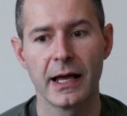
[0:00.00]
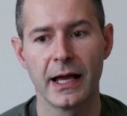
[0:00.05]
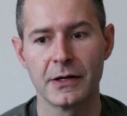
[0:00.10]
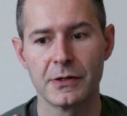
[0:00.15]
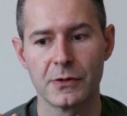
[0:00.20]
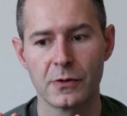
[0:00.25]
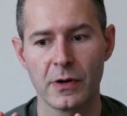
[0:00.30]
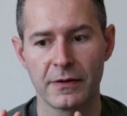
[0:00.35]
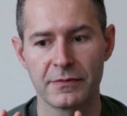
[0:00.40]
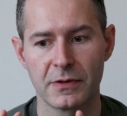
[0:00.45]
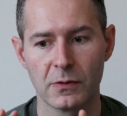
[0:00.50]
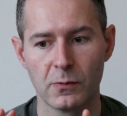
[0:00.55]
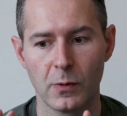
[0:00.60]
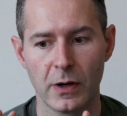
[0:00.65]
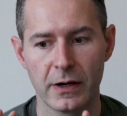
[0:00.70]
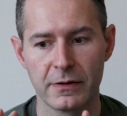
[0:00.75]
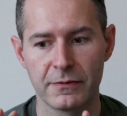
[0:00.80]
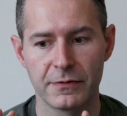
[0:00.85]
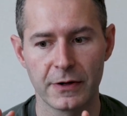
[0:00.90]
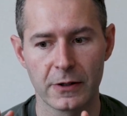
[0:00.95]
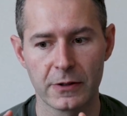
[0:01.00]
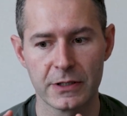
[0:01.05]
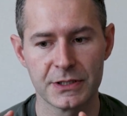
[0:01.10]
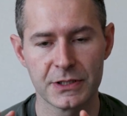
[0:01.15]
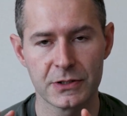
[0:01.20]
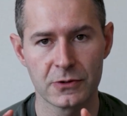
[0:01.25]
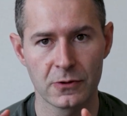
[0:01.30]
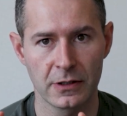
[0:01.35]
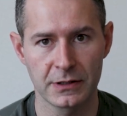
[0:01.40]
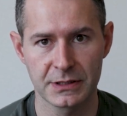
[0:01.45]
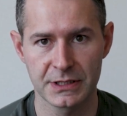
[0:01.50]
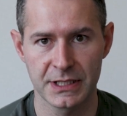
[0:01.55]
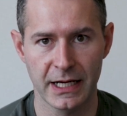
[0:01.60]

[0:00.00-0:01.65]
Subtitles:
and you have the one very strong